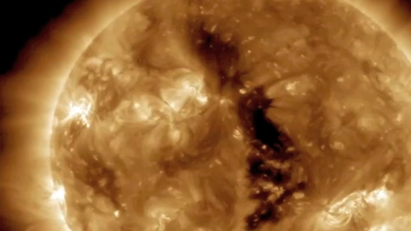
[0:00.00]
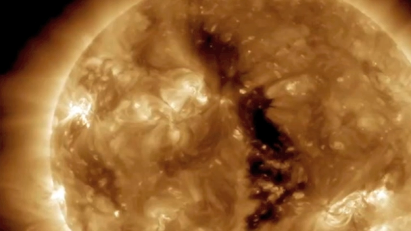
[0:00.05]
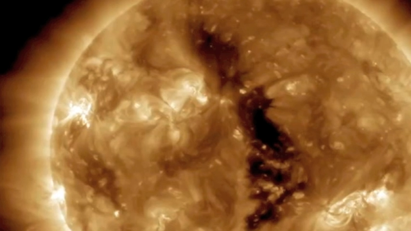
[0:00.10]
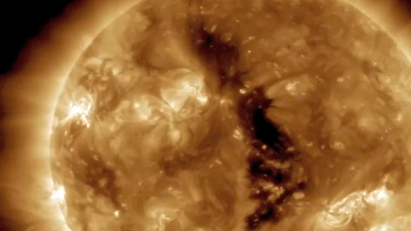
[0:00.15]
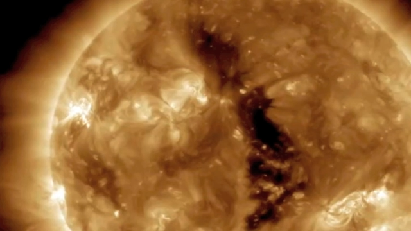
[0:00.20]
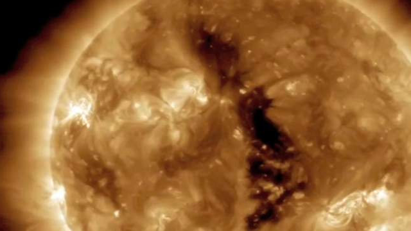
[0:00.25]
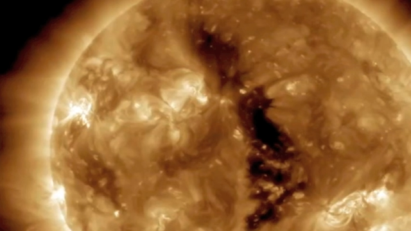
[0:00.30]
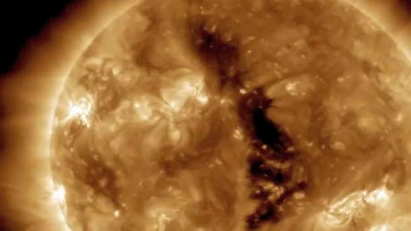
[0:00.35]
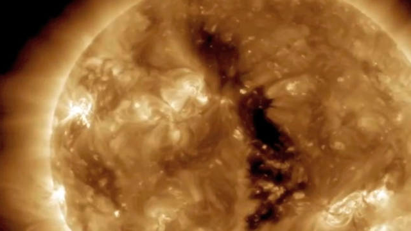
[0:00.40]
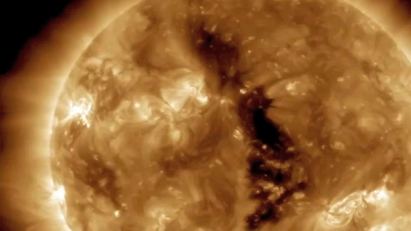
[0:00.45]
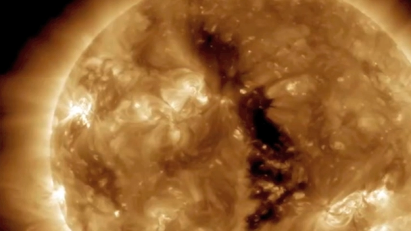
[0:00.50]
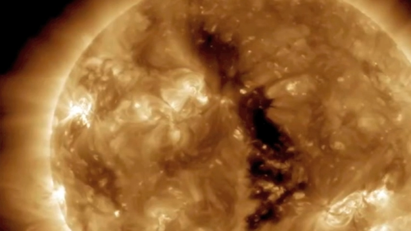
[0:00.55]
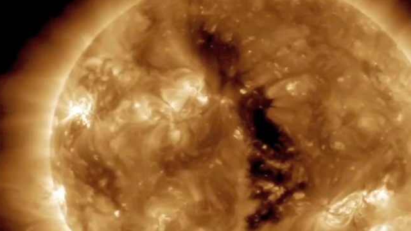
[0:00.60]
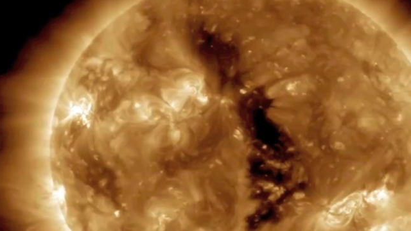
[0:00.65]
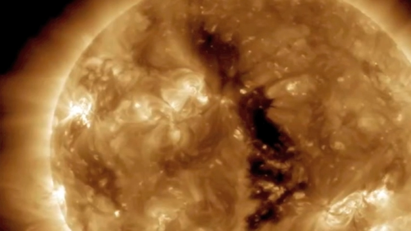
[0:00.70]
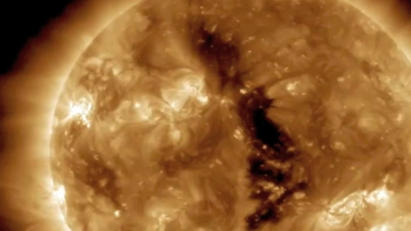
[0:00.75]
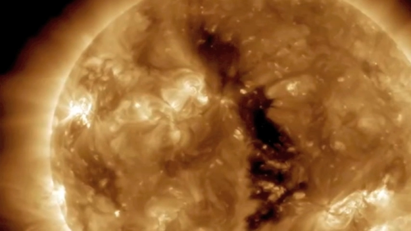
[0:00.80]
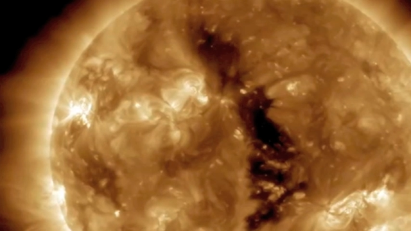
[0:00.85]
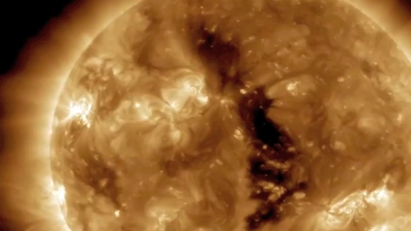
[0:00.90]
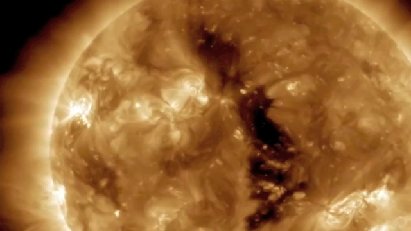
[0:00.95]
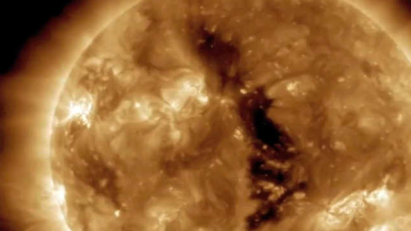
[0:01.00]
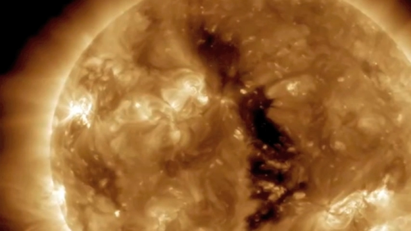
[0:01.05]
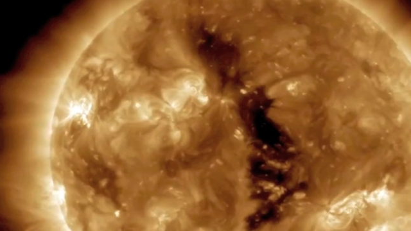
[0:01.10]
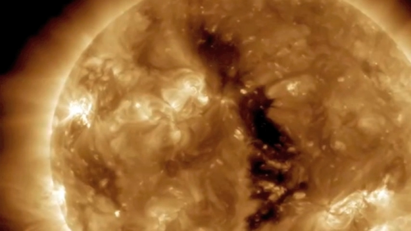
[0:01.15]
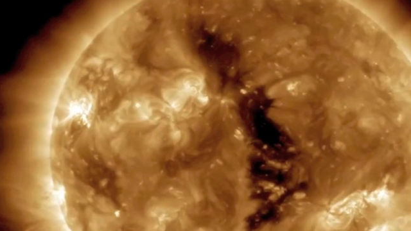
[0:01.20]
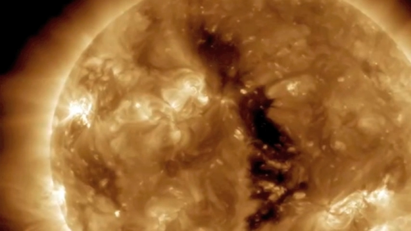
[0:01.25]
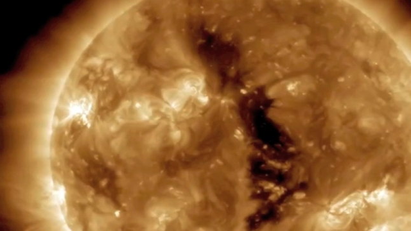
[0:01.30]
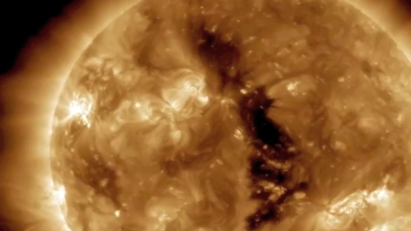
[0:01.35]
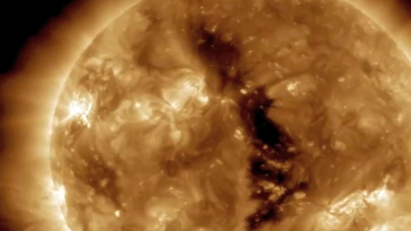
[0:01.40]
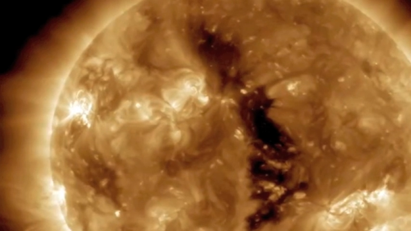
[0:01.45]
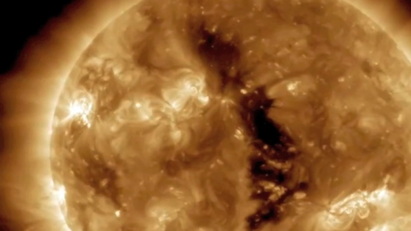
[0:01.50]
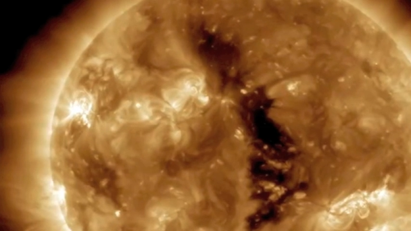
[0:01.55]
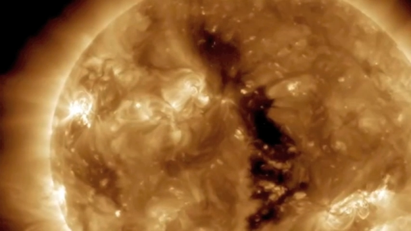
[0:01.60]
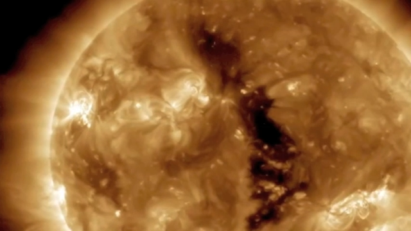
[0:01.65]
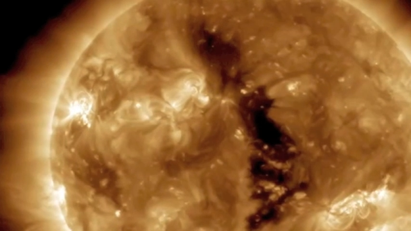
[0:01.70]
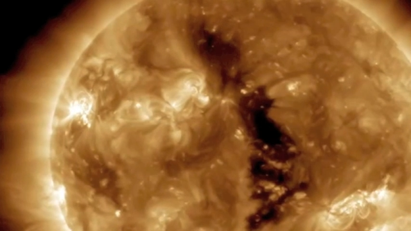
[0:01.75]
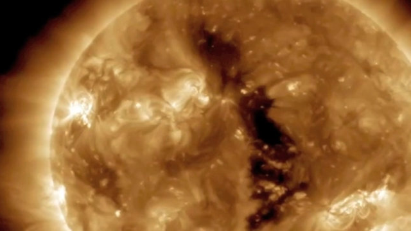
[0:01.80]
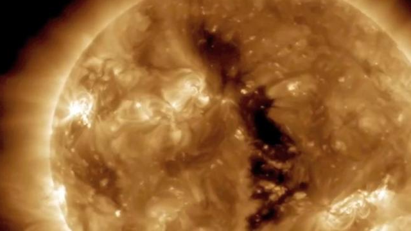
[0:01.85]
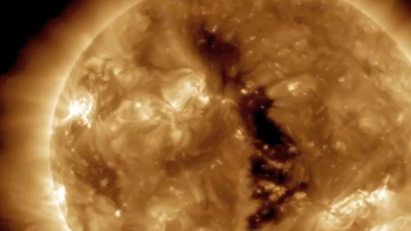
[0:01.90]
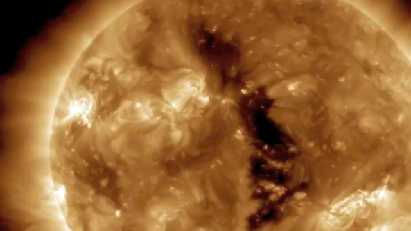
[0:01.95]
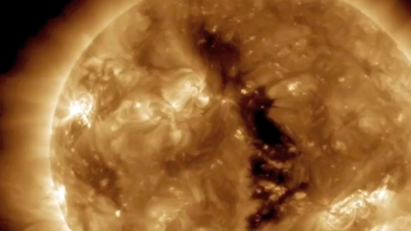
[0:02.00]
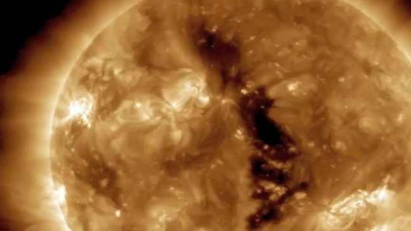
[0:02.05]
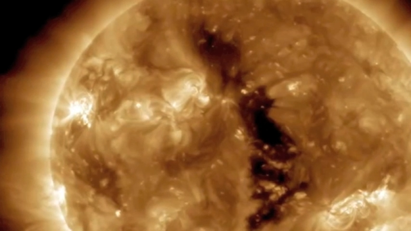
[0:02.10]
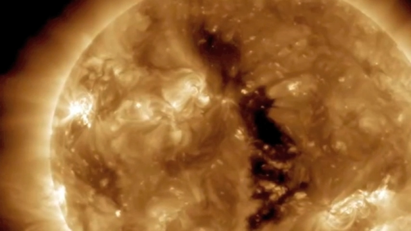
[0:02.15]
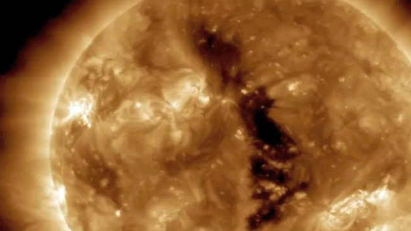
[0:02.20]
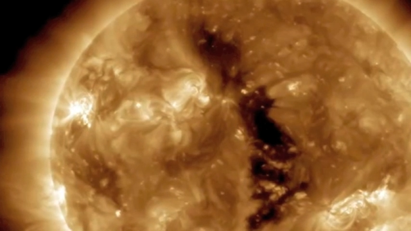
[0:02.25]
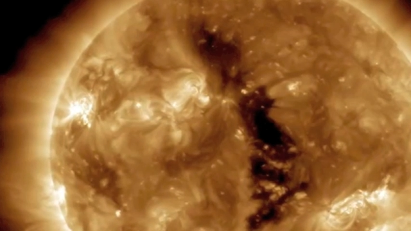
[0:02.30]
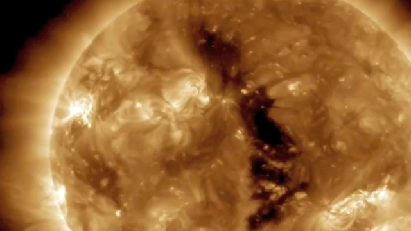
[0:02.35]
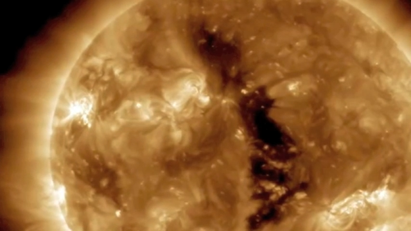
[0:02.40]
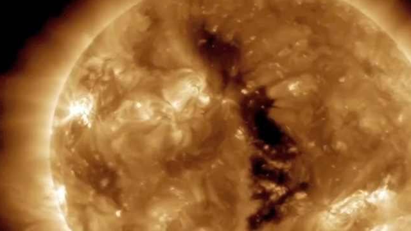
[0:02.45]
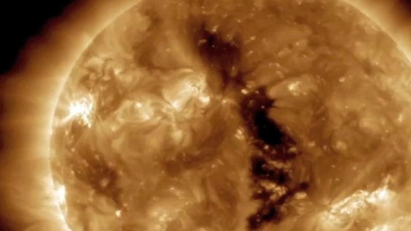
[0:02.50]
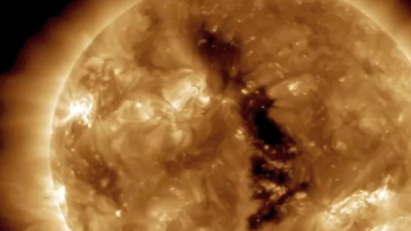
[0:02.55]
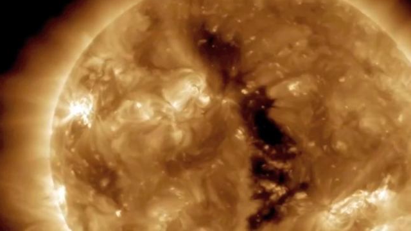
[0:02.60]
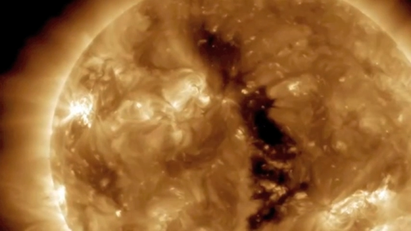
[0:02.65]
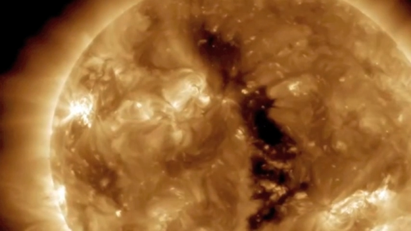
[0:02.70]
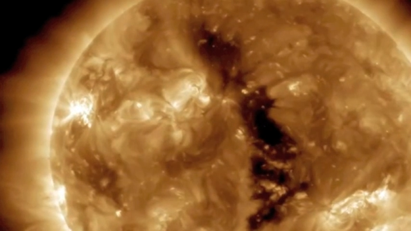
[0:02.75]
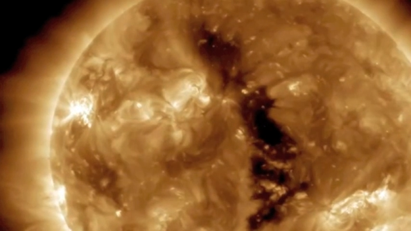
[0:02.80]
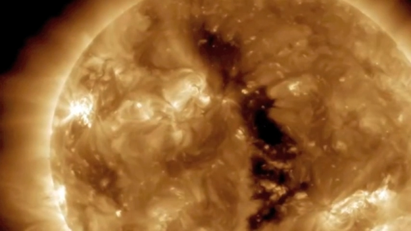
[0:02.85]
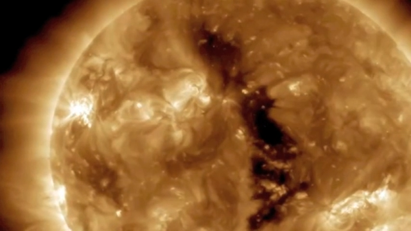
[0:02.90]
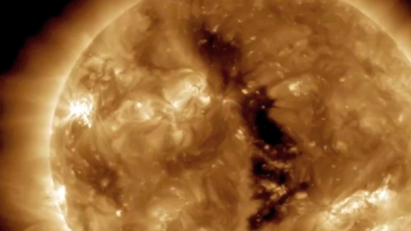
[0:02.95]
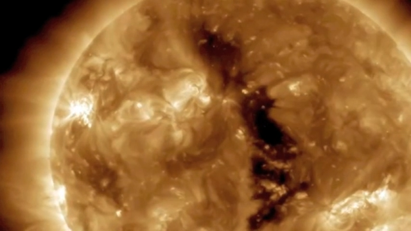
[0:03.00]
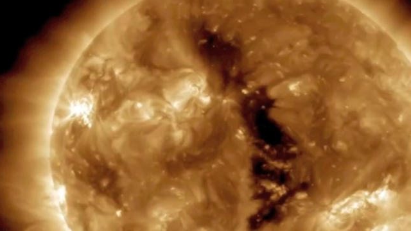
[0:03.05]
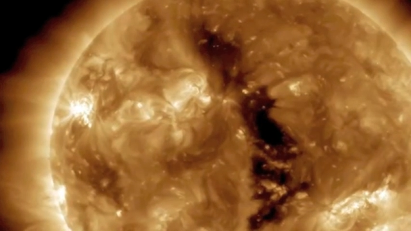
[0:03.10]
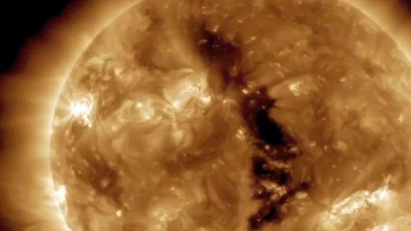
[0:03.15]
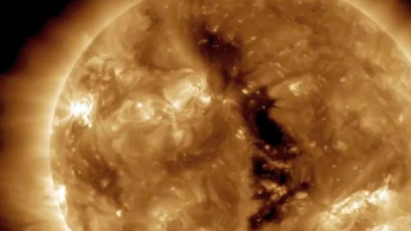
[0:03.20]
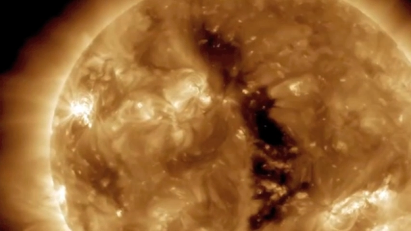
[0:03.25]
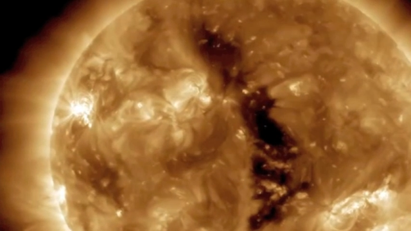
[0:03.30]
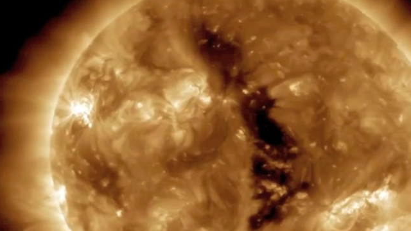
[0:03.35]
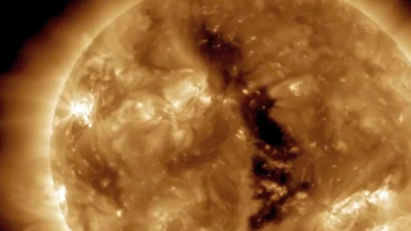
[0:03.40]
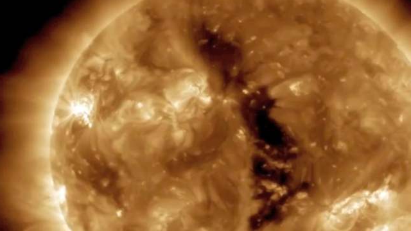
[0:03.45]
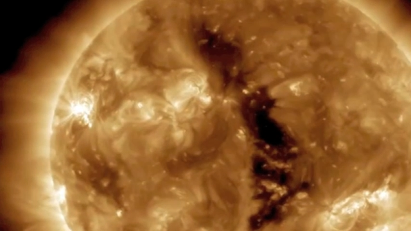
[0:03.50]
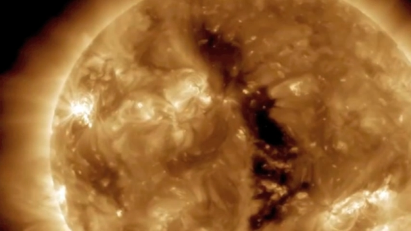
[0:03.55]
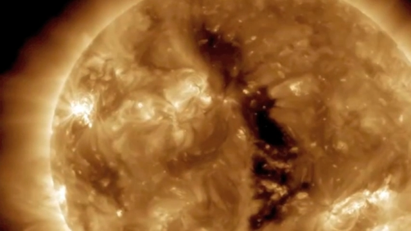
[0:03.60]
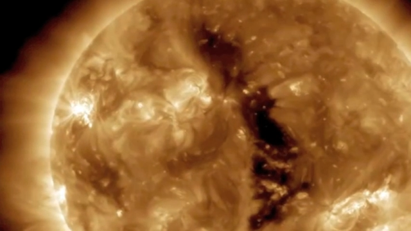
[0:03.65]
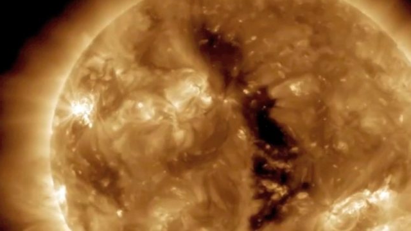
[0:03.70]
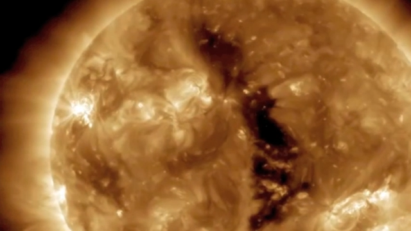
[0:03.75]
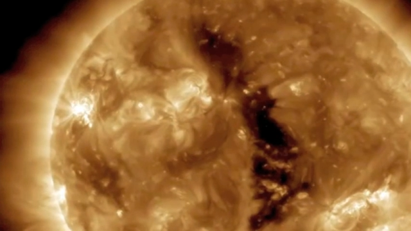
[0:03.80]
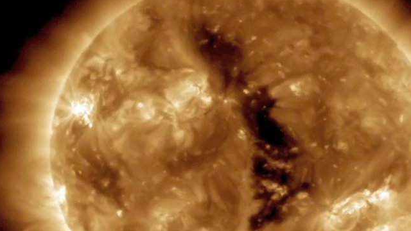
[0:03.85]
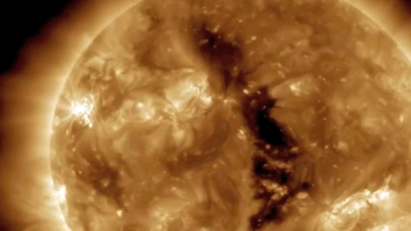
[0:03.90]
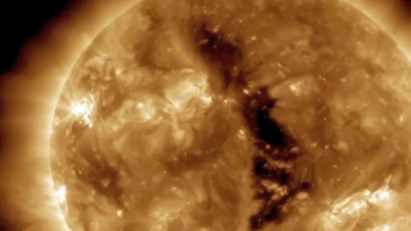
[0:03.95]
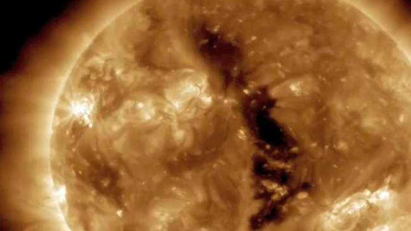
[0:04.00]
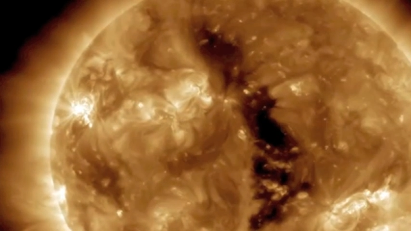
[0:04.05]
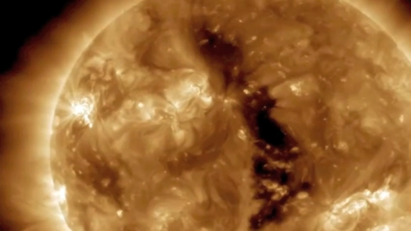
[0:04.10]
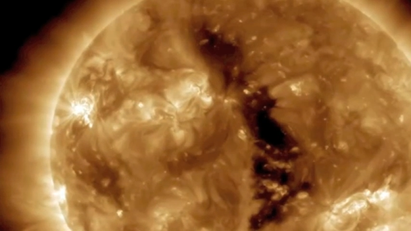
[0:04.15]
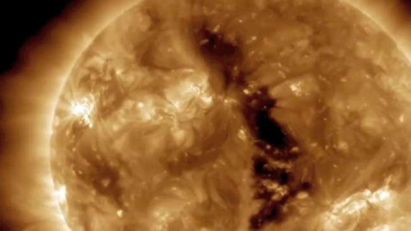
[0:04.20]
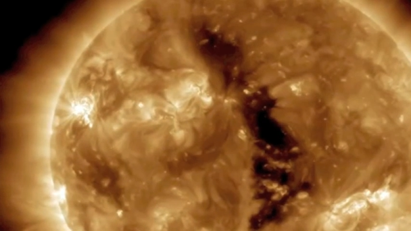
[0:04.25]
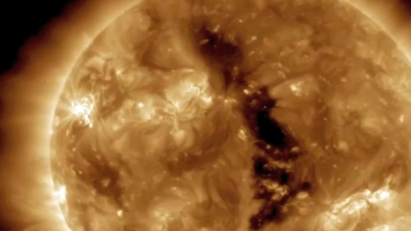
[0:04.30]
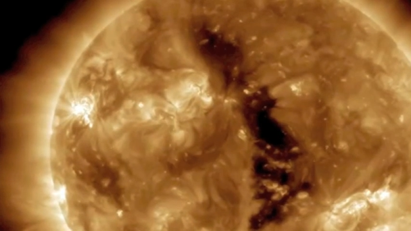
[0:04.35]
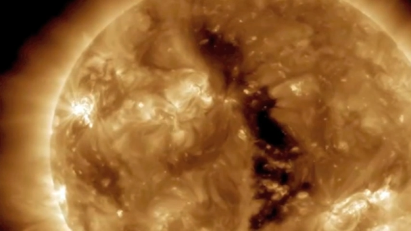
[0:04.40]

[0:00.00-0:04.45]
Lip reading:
(no speaker visible)